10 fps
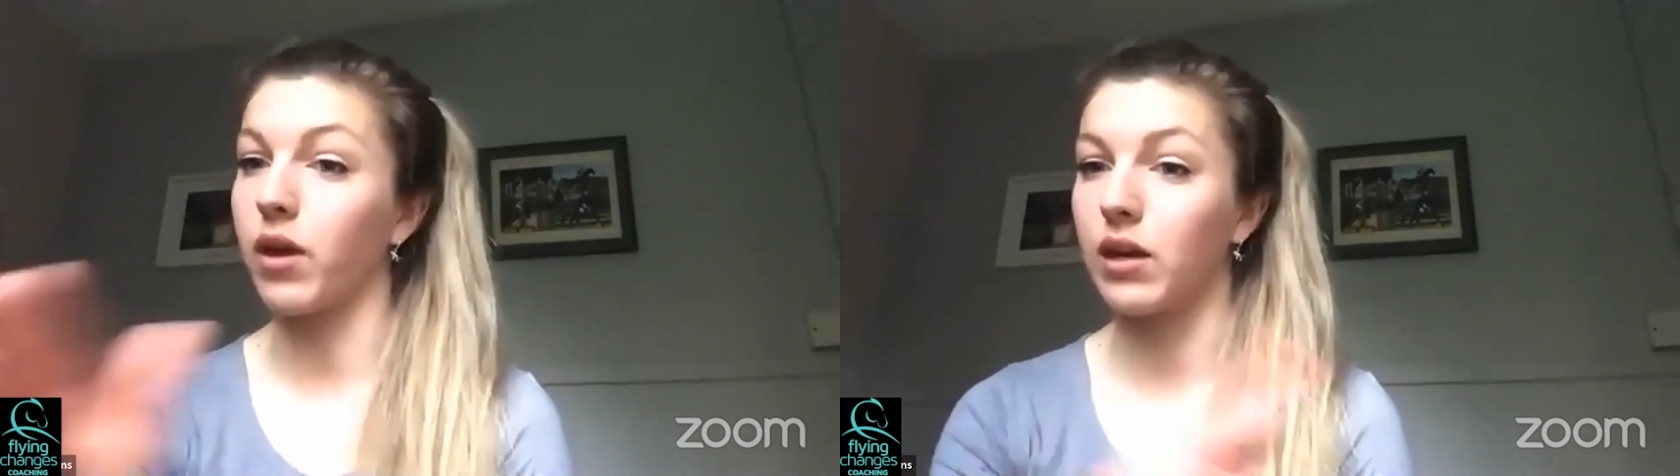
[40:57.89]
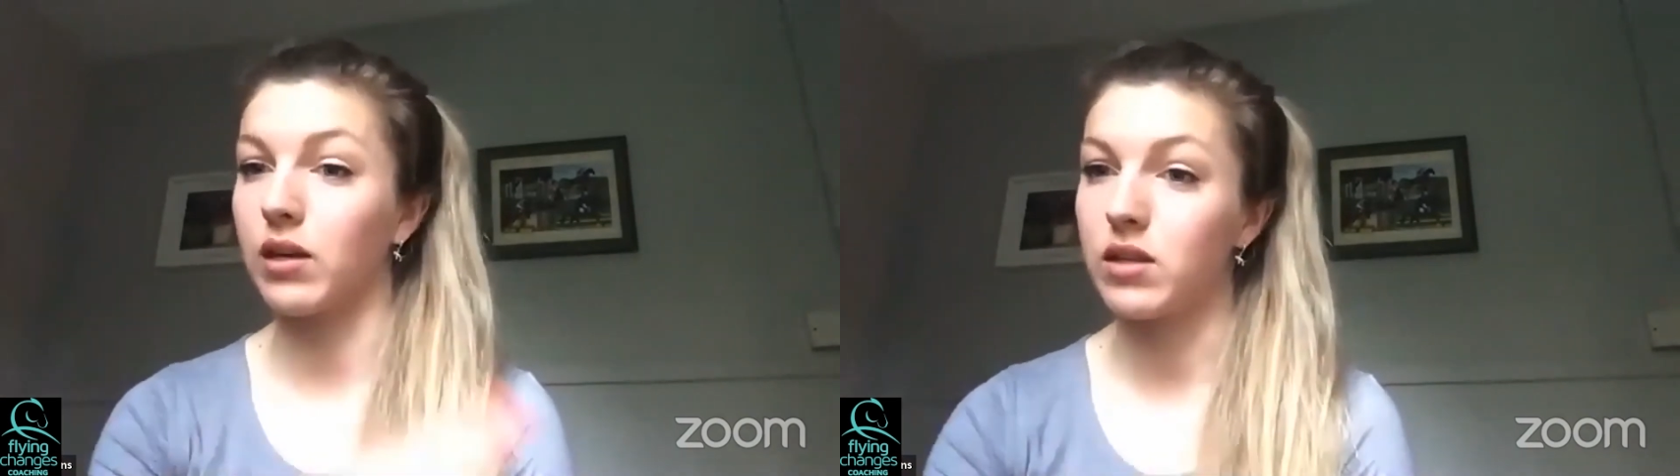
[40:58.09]

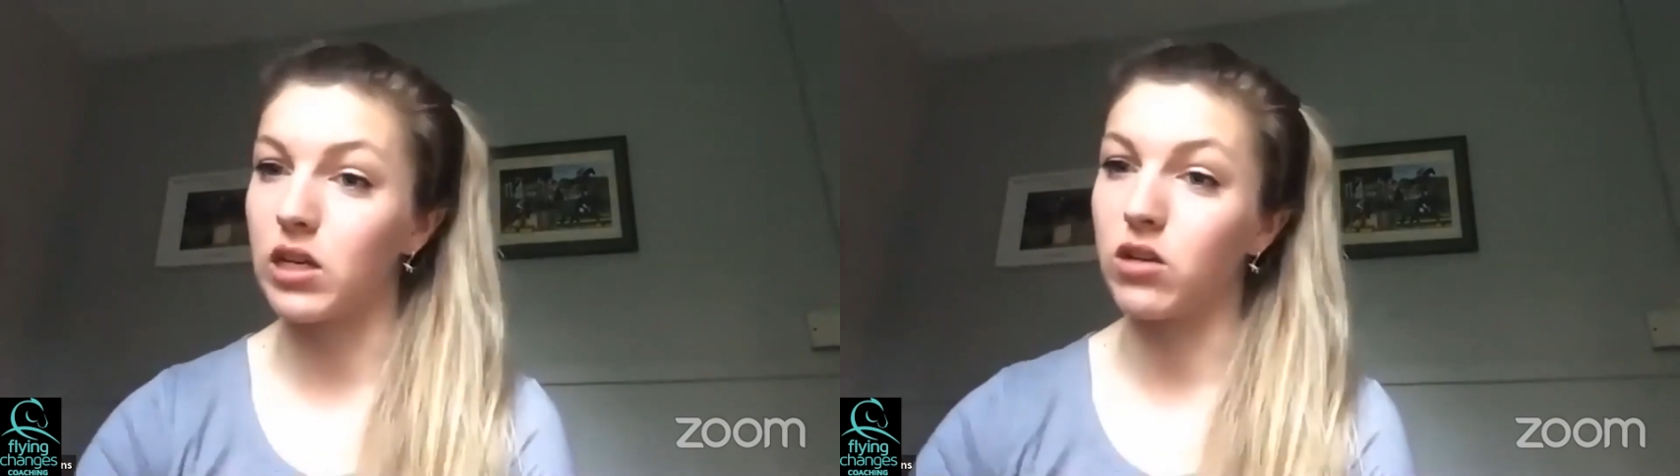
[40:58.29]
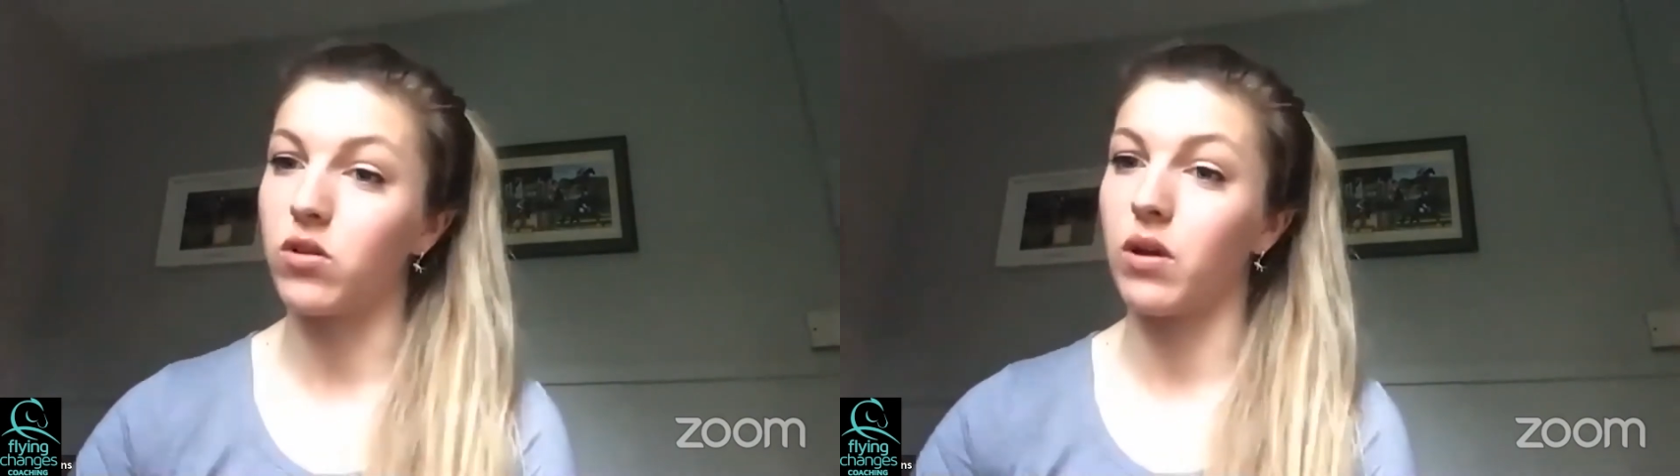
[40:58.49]
and
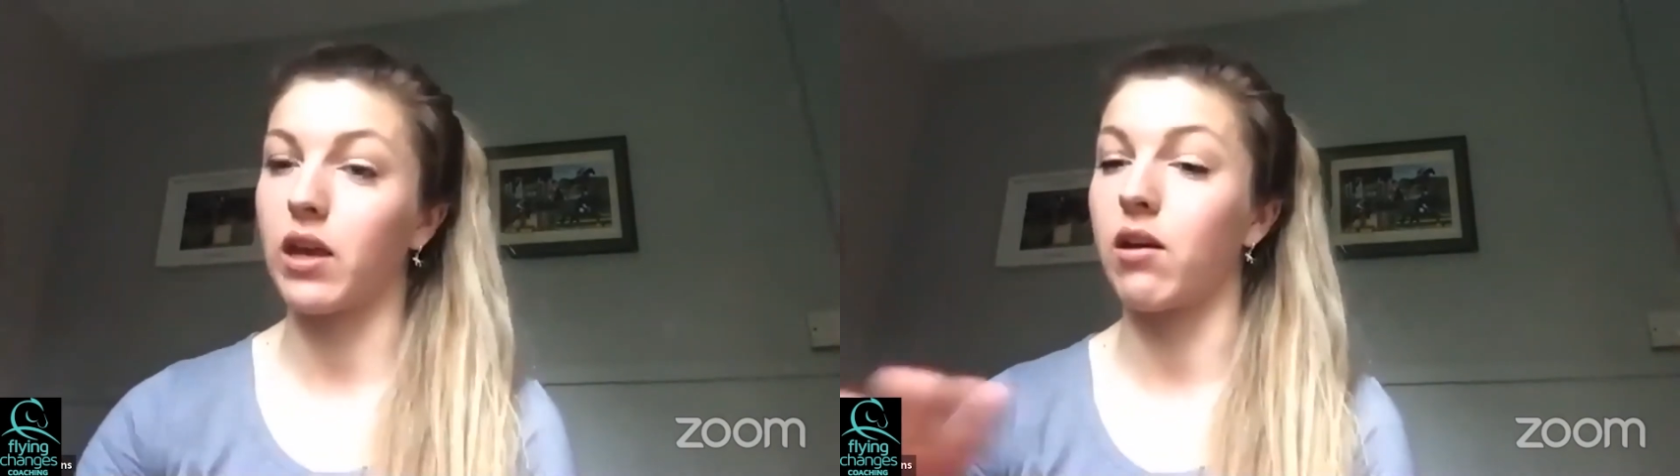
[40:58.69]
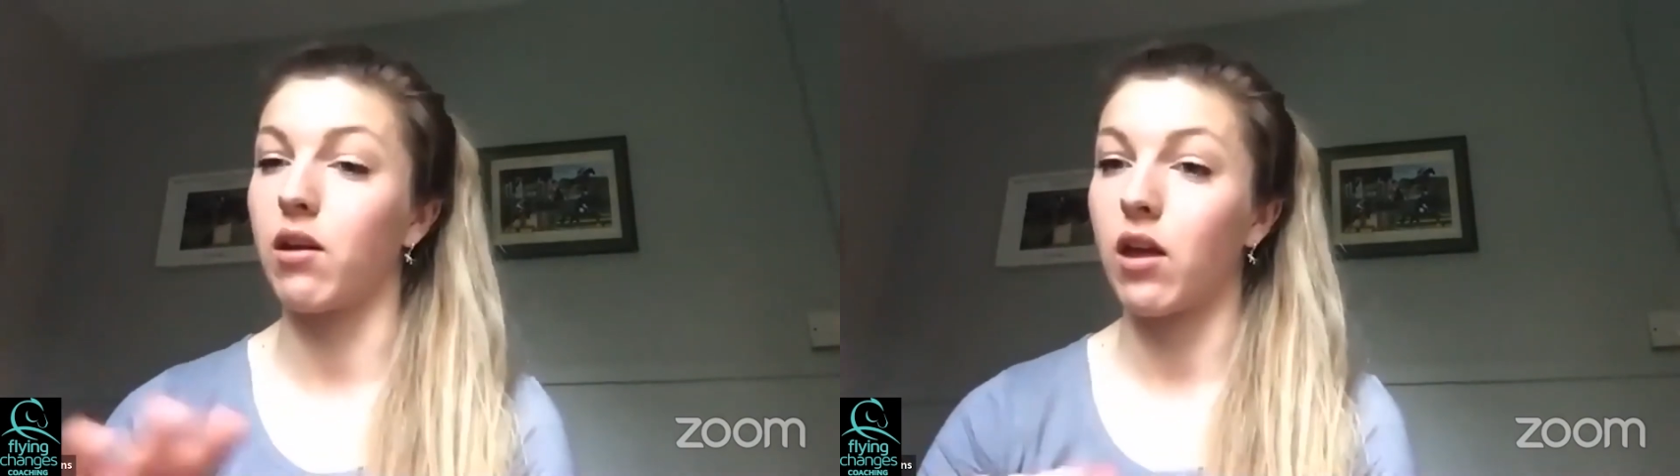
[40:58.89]
continue
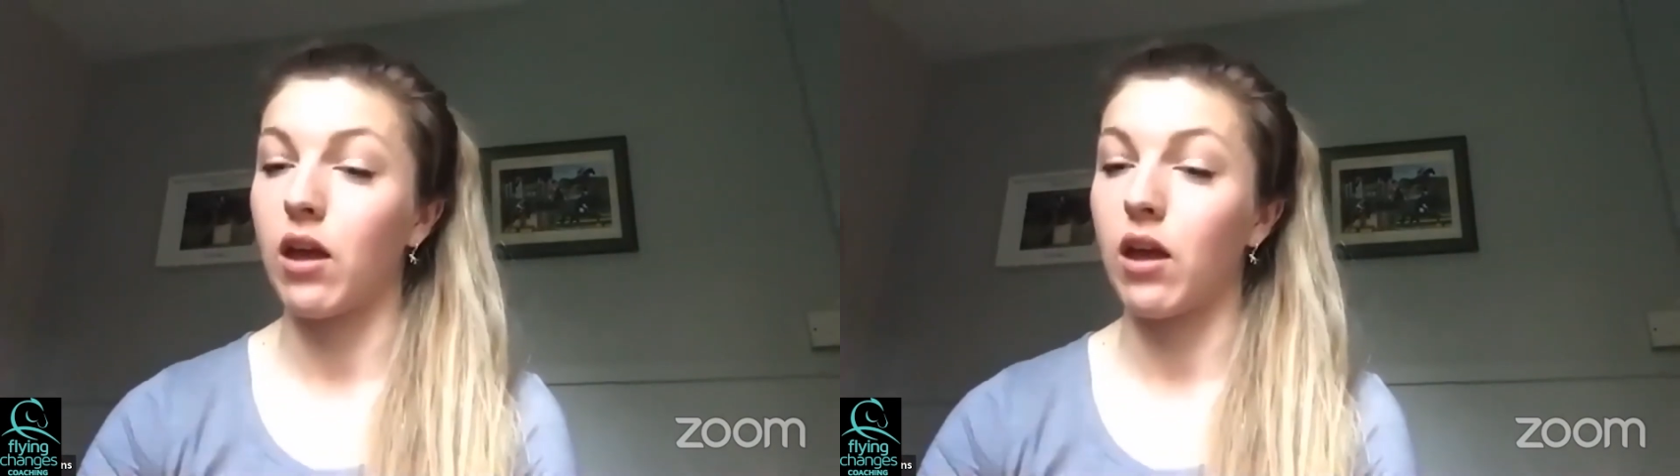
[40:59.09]
doing it